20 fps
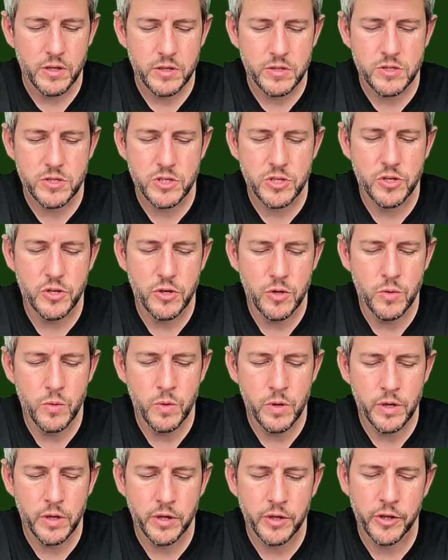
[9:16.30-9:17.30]
2
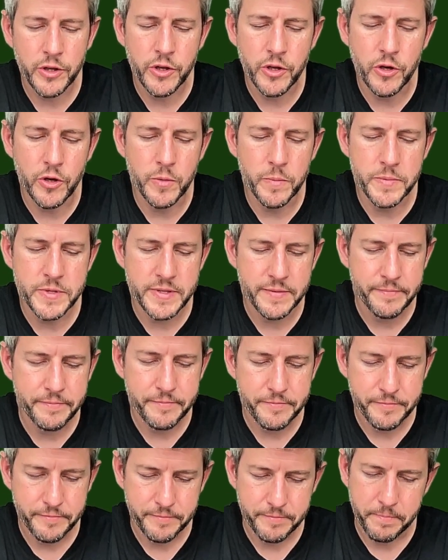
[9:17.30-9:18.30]
cubed
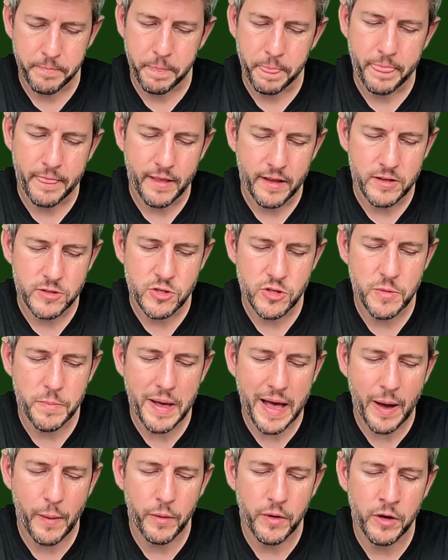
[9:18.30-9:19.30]
to the
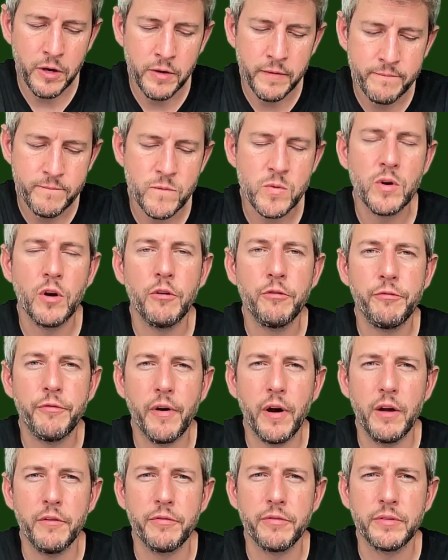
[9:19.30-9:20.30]
power of
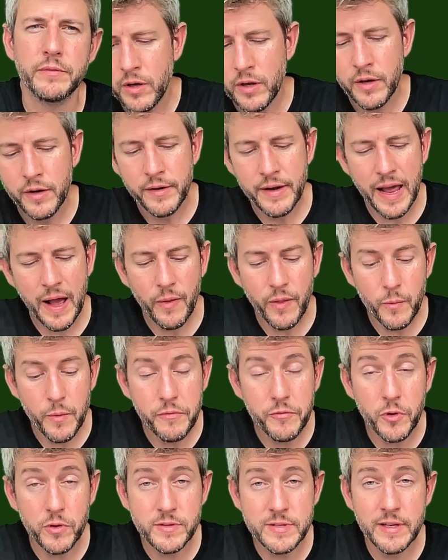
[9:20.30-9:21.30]
5. Now that we've
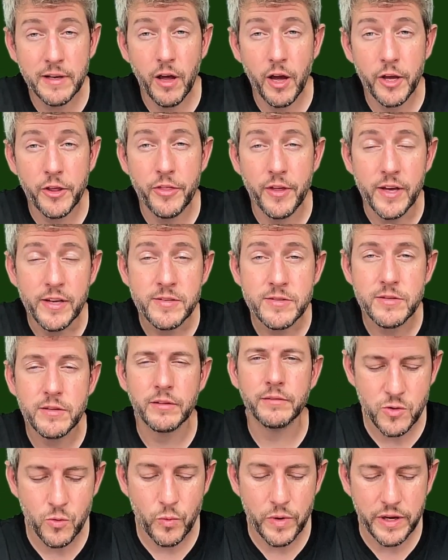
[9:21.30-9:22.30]
got it like this,
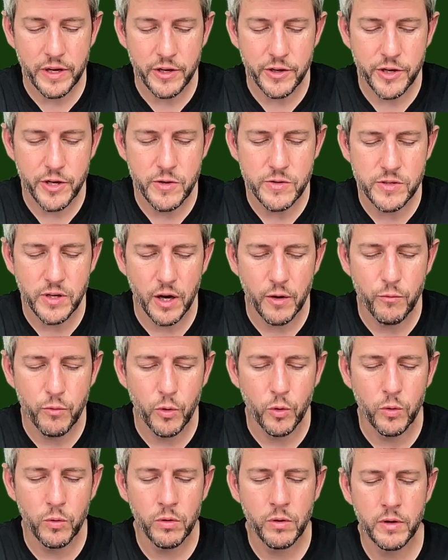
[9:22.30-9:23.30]
we can use our
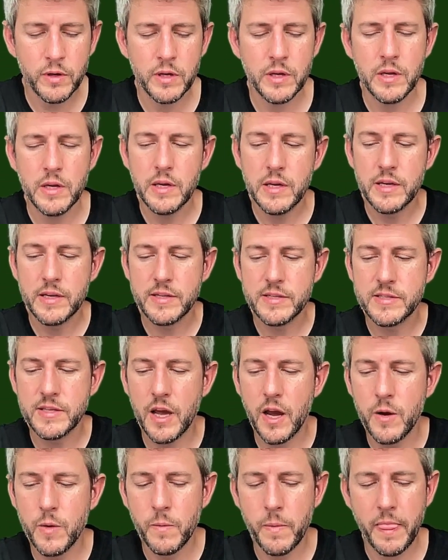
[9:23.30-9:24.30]
rule.
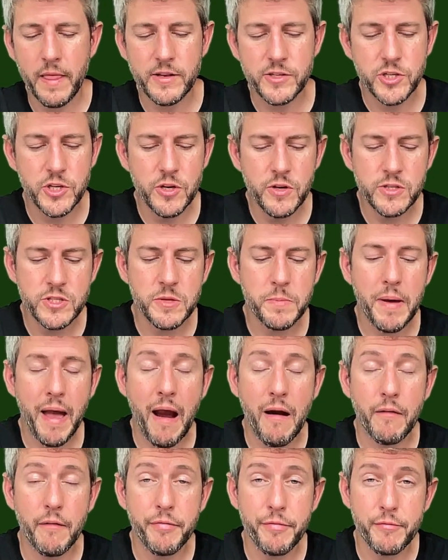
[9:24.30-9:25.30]
So 2 to the
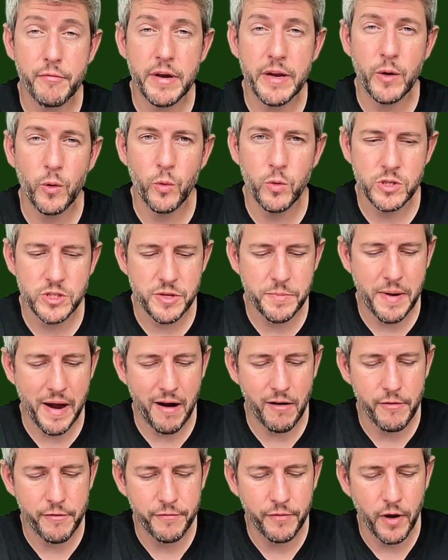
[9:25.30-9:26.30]
power of 3 all to the power
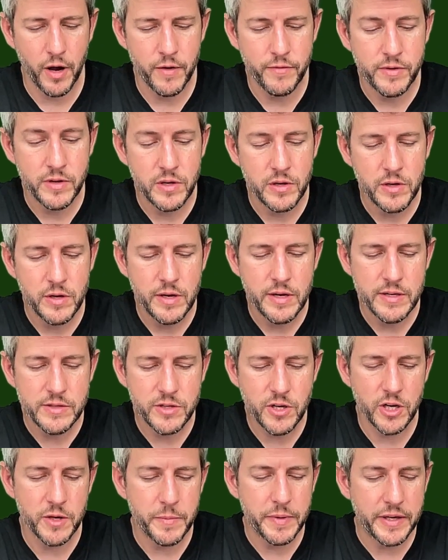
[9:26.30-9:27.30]
of 5 is
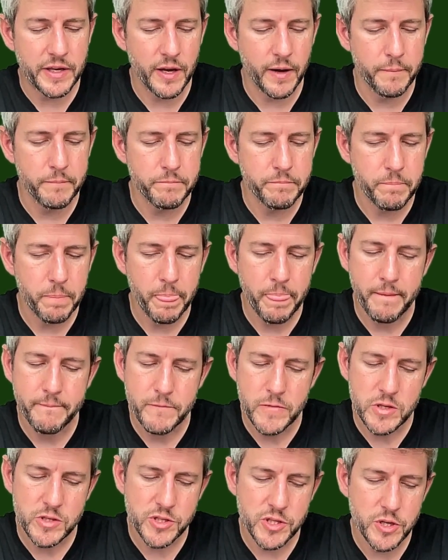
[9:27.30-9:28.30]
going to become
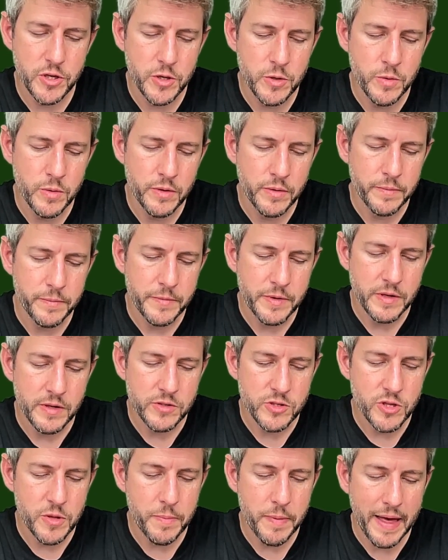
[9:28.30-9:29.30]
2
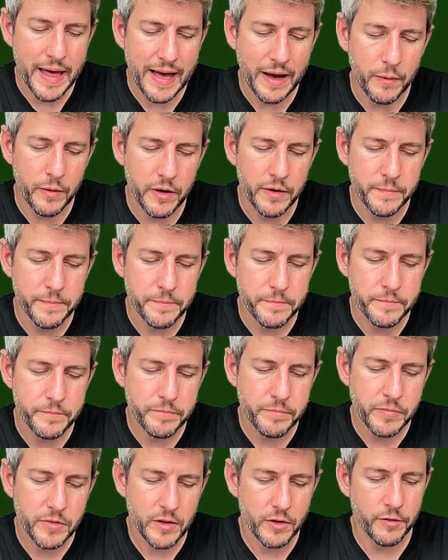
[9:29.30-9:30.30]
to the power
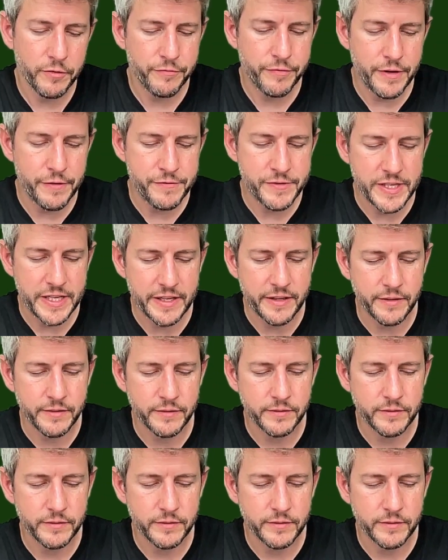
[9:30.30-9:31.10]
of 15.